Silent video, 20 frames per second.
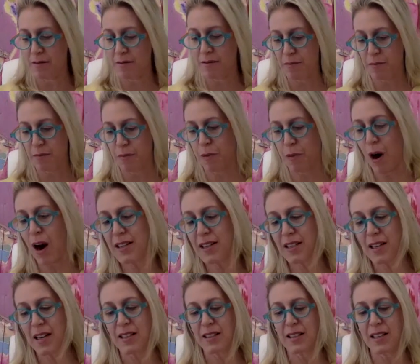um,
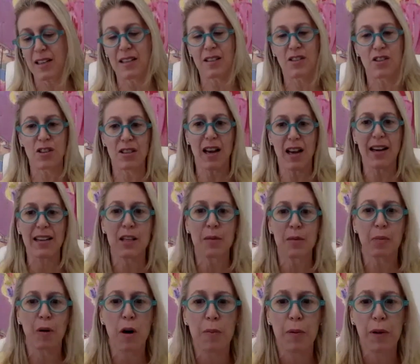process is just
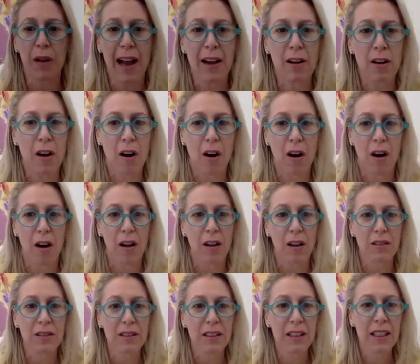isopropyl alcohol.
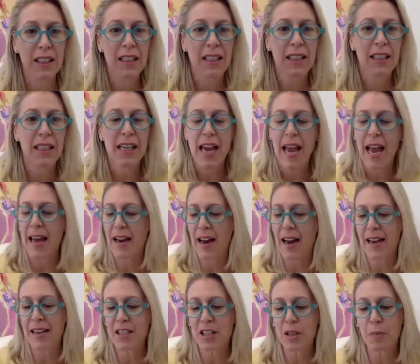And
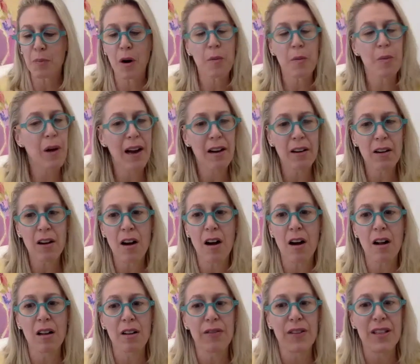isopropyl
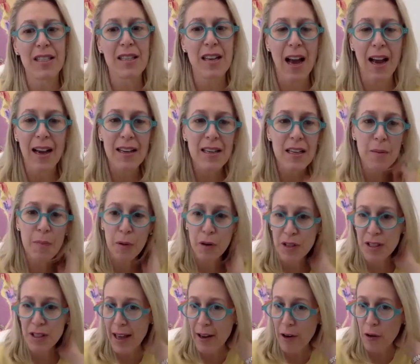alcohol, if it's ninety
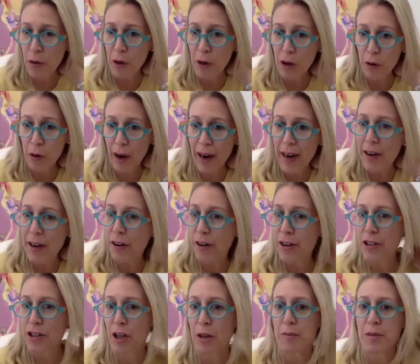percent or greater
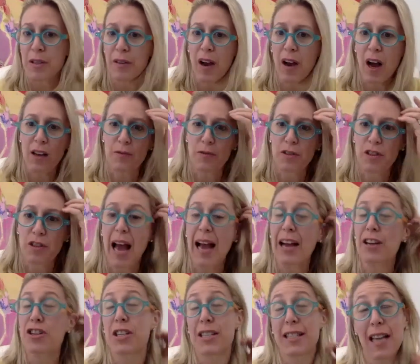in terms of, con
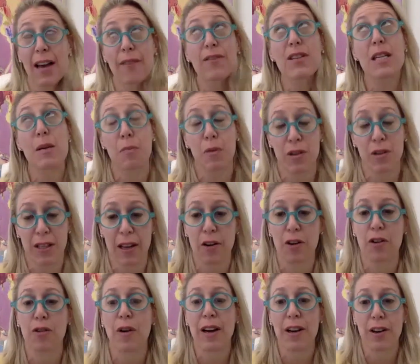actually seventy percent
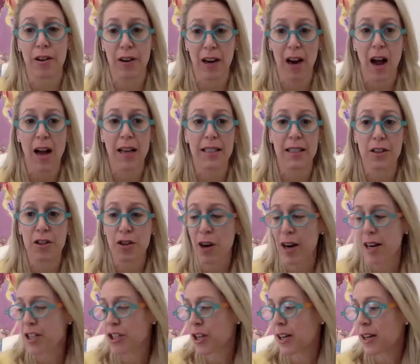or greater in
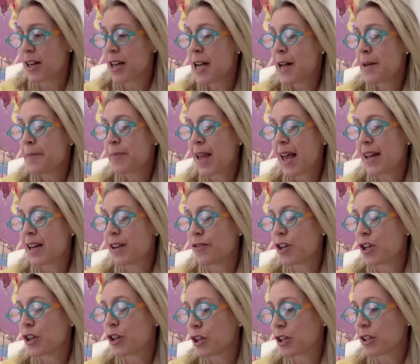concentration, and if
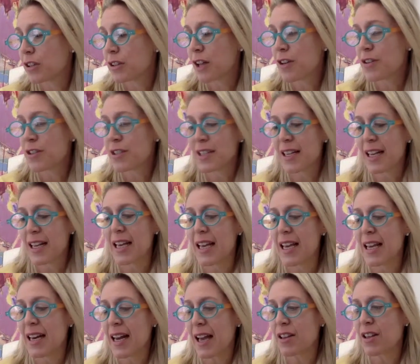you look closely,
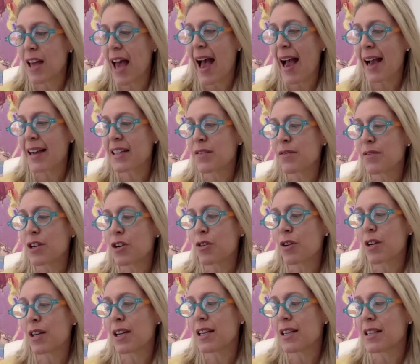in active
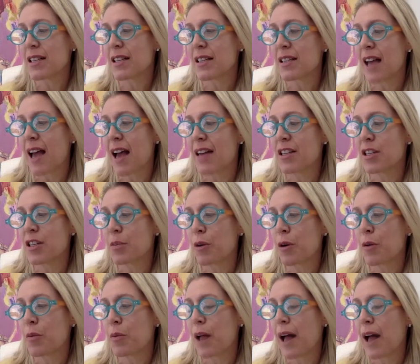ingredient says
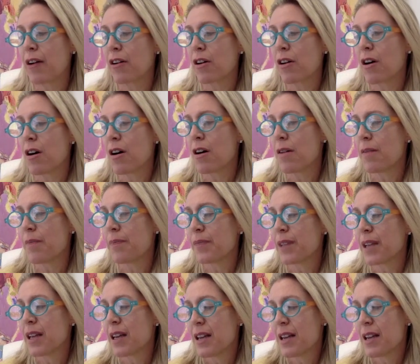isopropyl alcohol,